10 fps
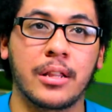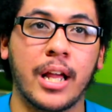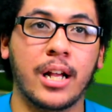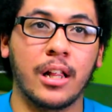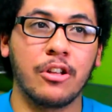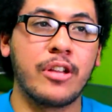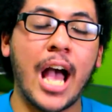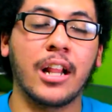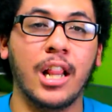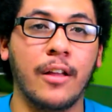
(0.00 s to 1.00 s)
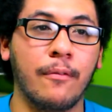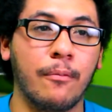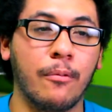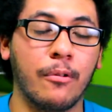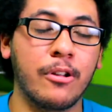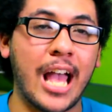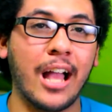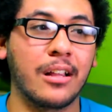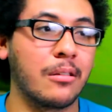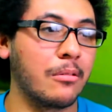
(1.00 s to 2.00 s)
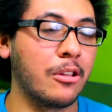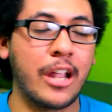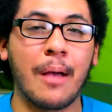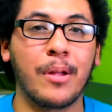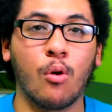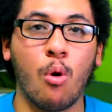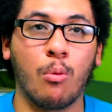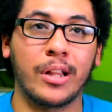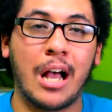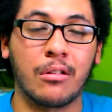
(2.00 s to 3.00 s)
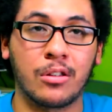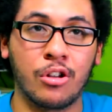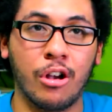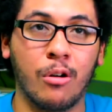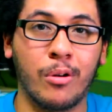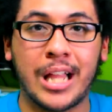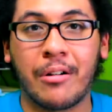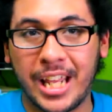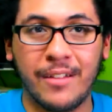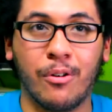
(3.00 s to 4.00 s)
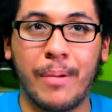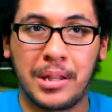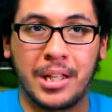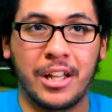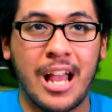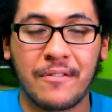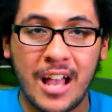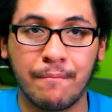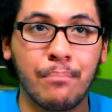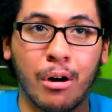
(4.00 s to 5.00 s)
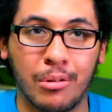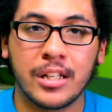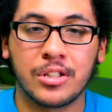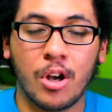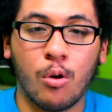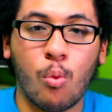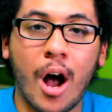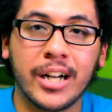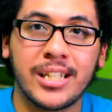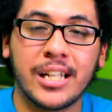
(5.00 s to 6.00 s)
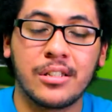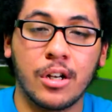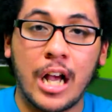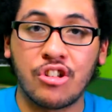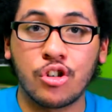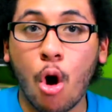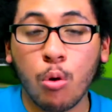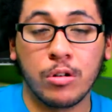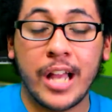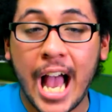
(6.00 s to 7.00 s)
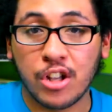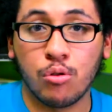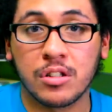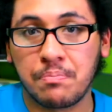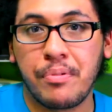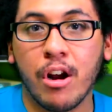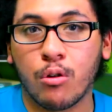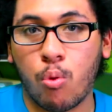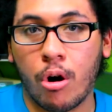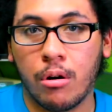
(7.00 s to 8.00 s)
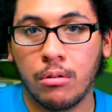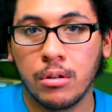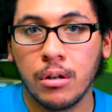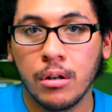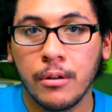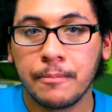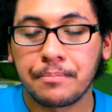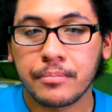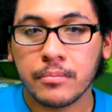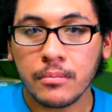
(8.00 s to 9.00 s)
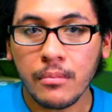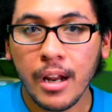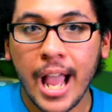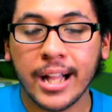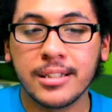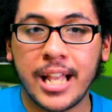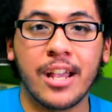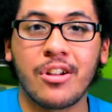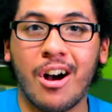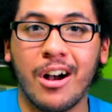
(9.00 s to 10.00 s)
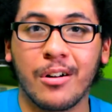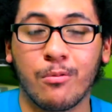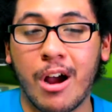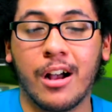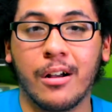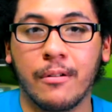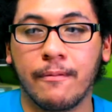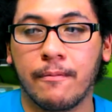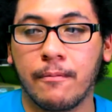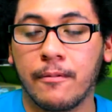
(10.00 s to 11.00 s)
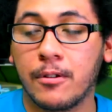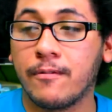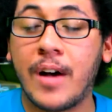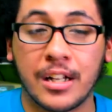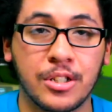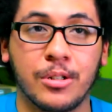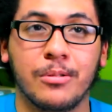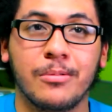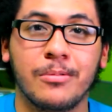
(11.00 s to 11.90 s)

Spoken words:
It's like you can't be a world without good, without evil, basically. You have to have both. And so Juan decides to actually go to the actual spirit world and take on Vatu.